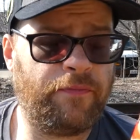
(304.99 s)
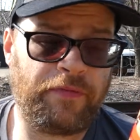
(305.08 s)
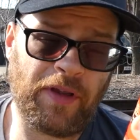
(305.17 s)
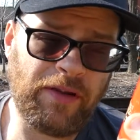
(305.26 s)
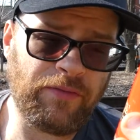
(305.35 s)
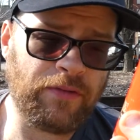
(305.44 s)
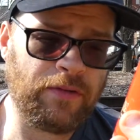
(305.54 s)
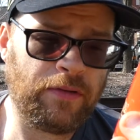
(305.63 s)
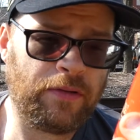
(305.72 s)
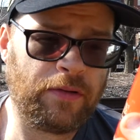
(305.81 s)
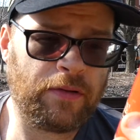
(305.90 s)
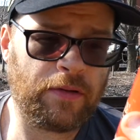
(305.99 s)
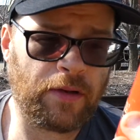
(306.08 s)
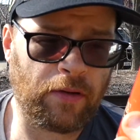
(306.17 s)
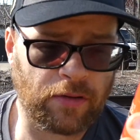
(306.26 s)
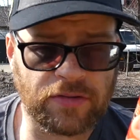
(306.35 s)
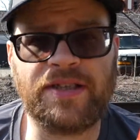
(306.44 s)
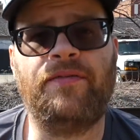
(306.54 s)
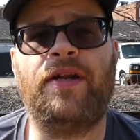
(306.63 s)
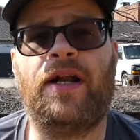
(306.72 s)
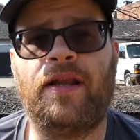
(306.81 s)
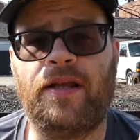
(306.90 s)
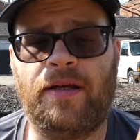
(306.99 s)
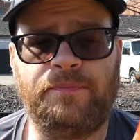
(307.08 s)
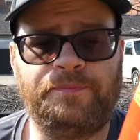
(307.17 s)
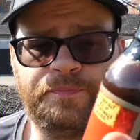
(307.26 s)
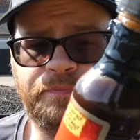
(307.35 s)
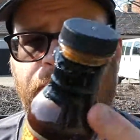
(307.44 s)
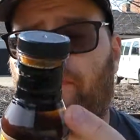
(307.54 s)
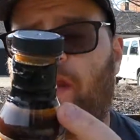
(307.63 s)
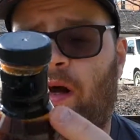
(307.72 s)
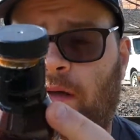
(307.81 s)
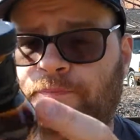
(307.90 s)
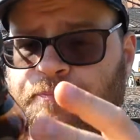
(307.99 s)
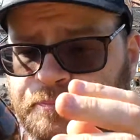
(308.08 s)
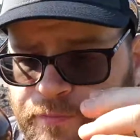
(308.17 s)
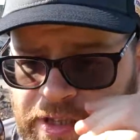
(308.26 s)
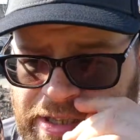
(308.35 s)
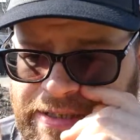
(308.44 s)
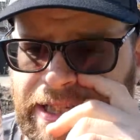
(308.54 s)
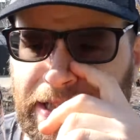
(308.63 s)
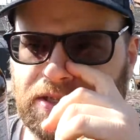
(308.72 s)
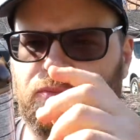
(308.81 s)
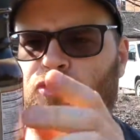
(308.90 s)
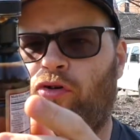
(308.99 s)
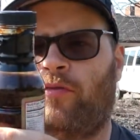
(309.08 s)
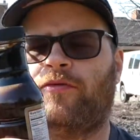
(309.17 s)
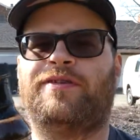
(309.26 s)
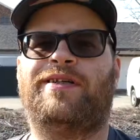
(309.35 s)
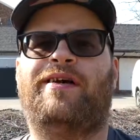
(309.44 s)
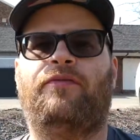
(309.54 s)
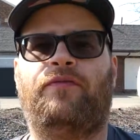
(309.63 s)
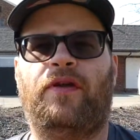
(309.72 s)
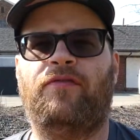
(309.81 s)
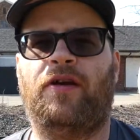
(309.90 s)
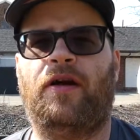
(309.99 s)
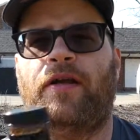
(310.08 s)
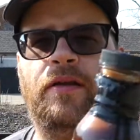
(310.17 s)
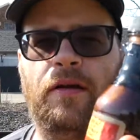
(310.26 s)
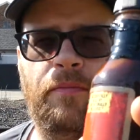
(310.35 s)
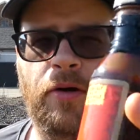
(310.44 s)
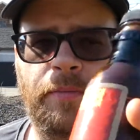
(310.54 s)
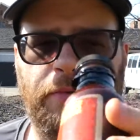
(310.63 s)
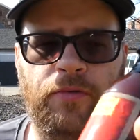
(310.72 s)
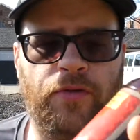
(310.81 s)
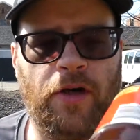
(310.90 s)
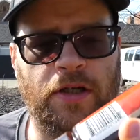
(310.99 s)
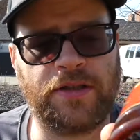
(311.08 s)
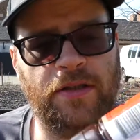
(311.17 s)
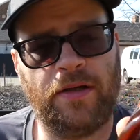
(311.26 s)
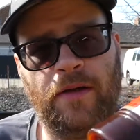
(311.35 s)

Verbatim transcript: Flavor, I'll go 7 out of 10. Um, like I say, it's more almost like a flavored honey than a barbecue sauce.